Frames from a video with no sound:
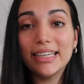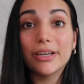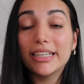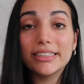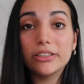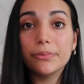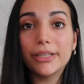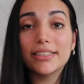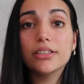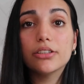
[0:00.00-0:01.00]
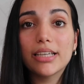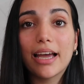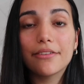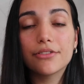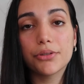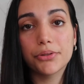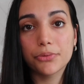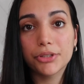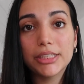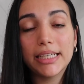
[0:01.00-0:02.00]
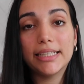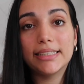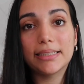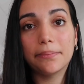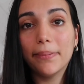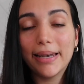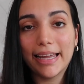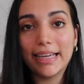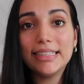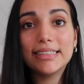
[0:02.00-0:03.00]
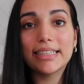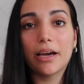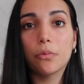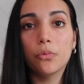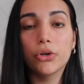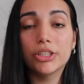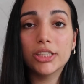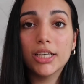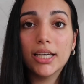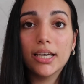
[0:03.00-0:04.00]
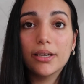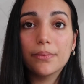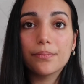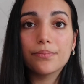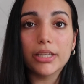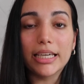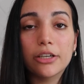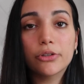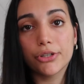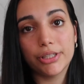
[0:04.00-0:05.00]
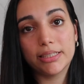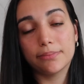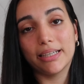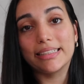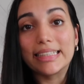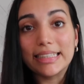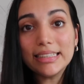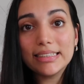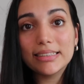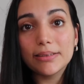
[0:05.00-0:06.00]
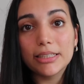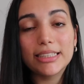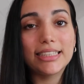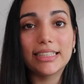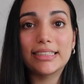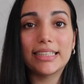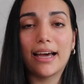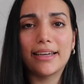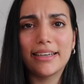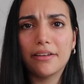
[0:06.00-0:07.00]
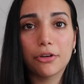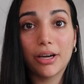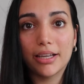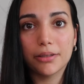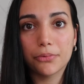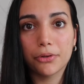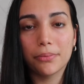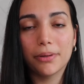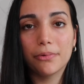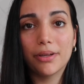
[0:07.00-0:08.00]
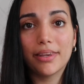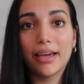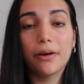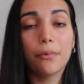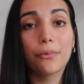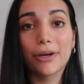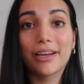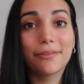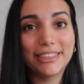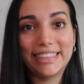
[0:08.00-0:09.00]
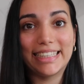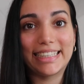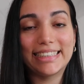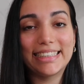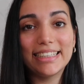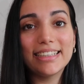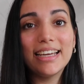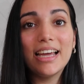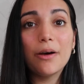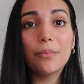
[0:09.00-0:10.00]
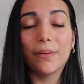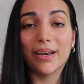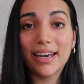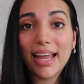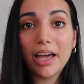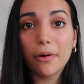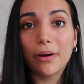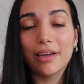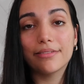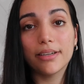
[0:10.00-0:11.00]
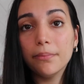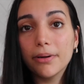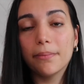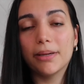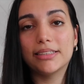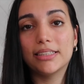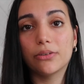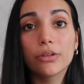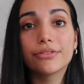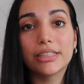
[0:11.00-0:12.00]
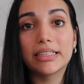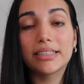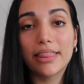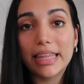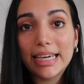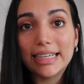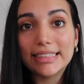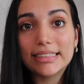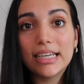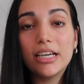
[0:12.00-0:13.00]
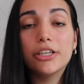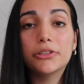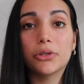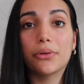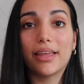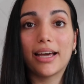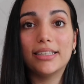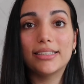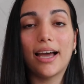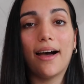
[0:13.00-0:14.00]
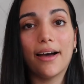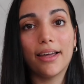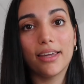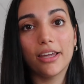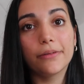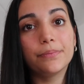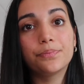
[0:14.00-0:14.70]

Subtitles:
When I stopped, I did not have those routines in place that would increase my NEAT, since I never had a problem with that when I was dancing. But now I've implemented all of these things so that I